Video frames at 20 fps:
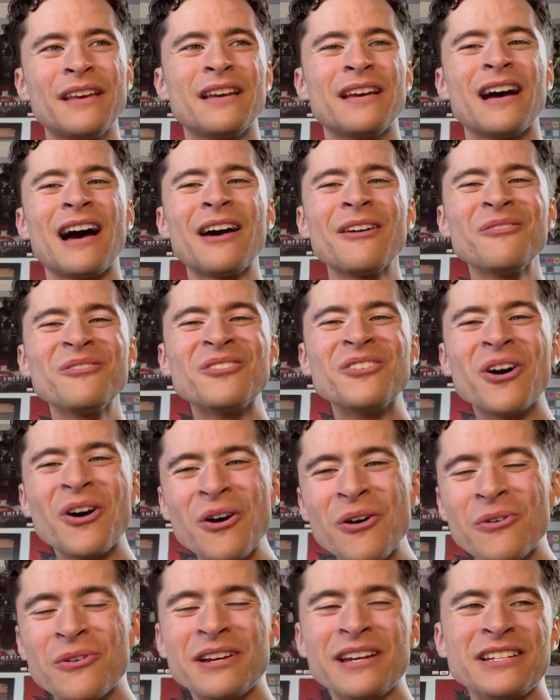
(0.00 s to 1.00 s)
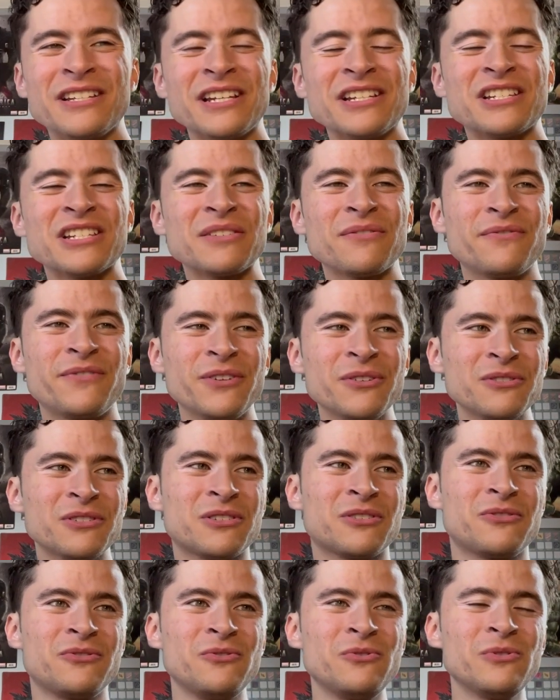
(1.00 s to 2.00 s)
I don't know, it just feels
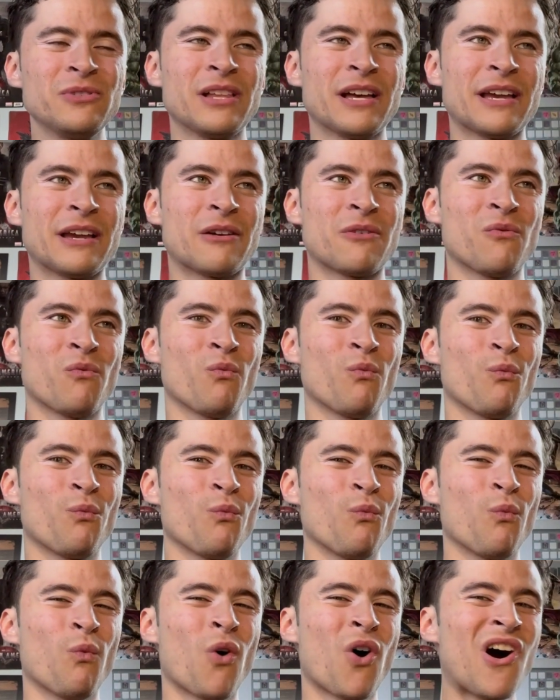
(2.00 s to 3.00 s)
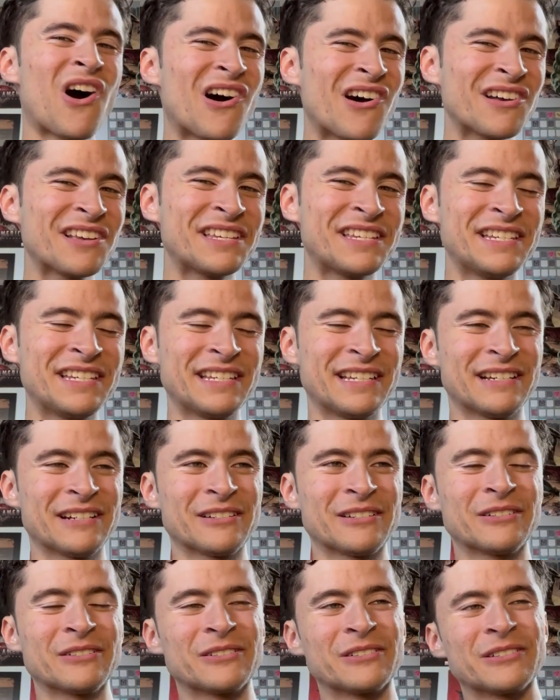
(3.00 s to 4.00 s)
too like wonky
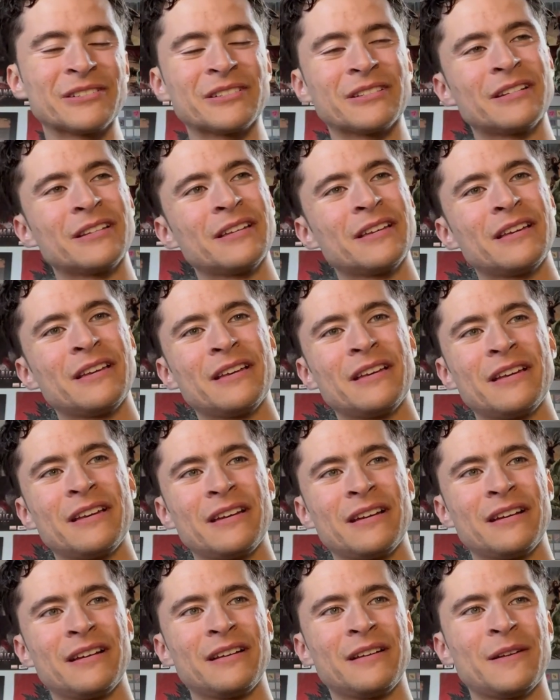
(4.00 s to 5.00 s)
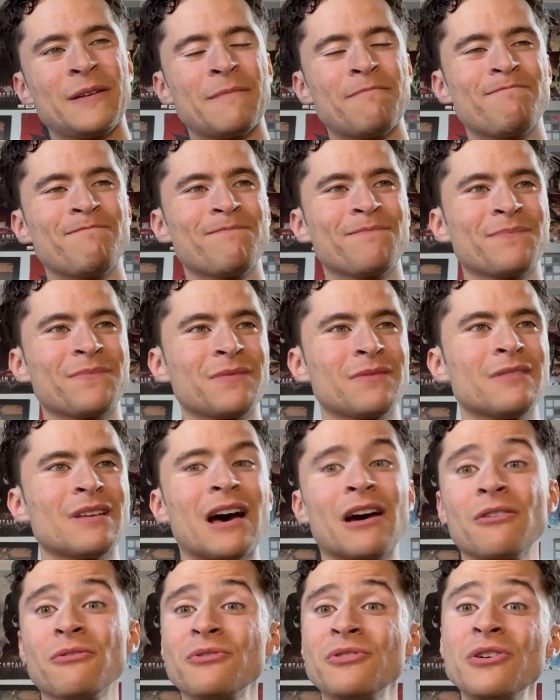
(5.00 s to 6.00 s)
or
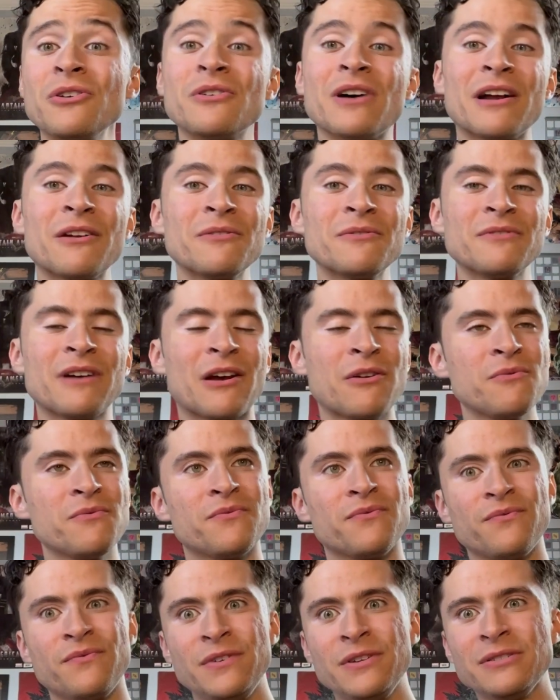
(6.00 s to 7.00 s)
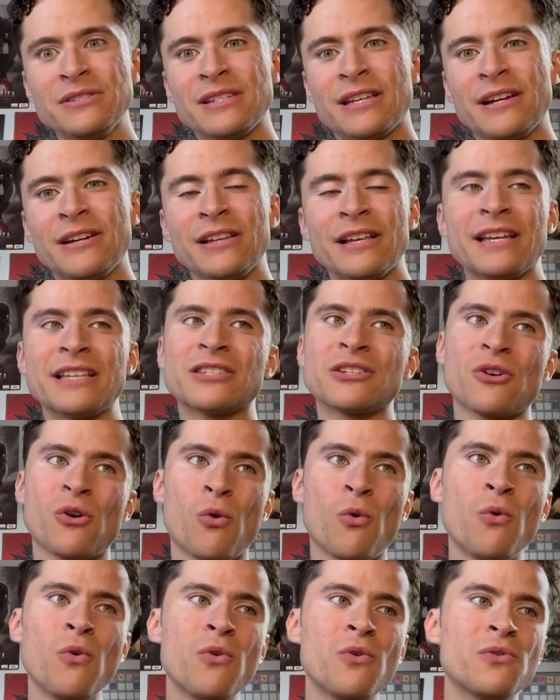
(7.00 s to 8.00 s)
I don't know, I don't feel scared. Like, it's
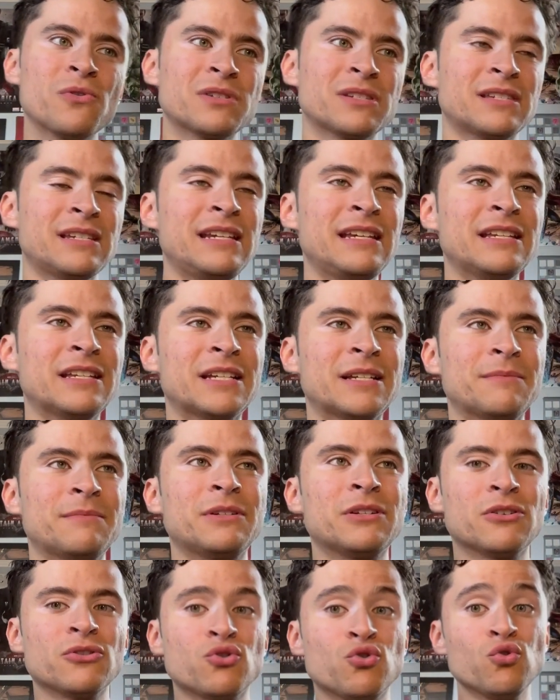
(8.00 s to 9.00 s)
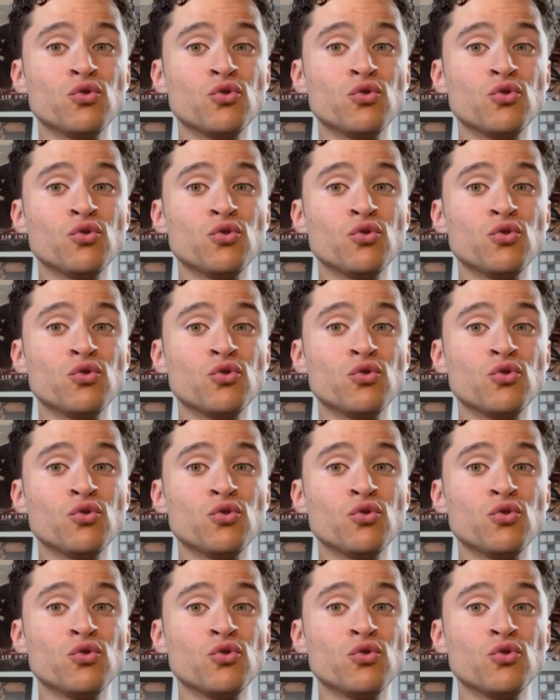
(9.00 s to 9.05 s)
cool seeing them, you know,